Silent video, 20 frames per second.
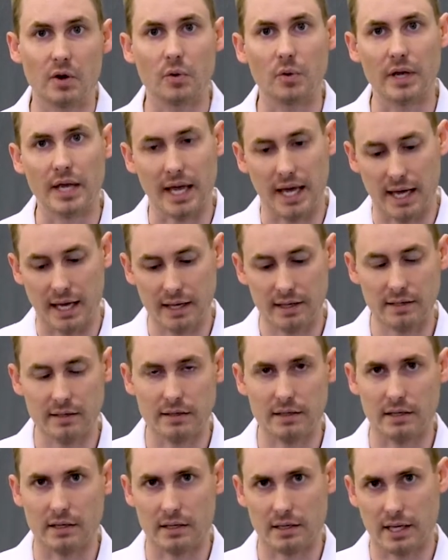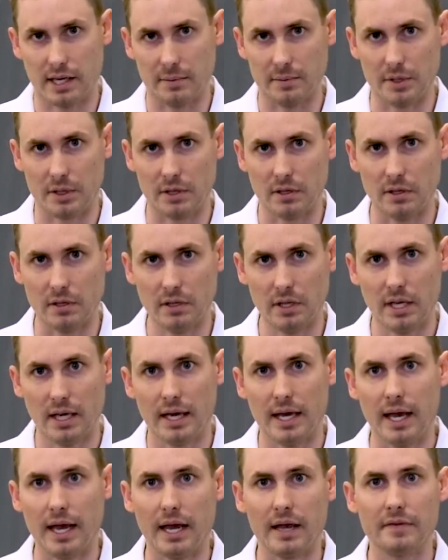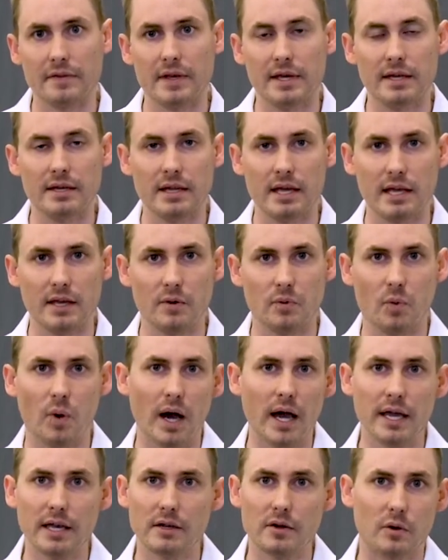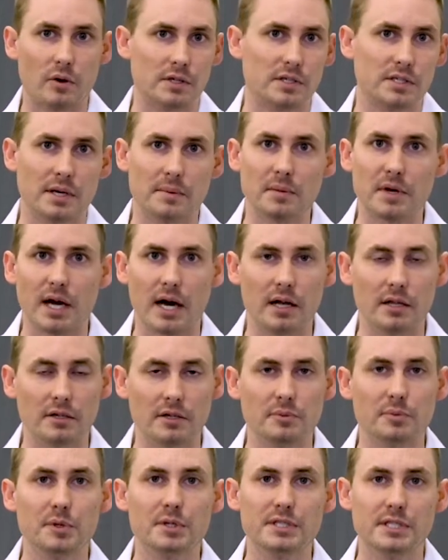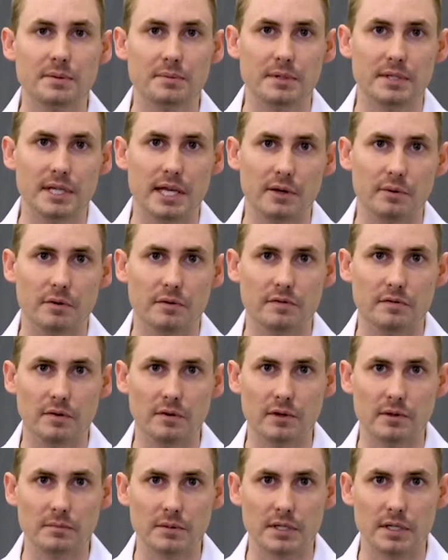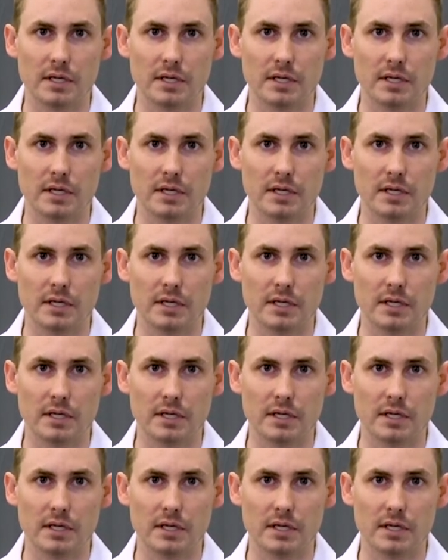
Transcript: we add a chemical, and then a white or some colored precipitate will form.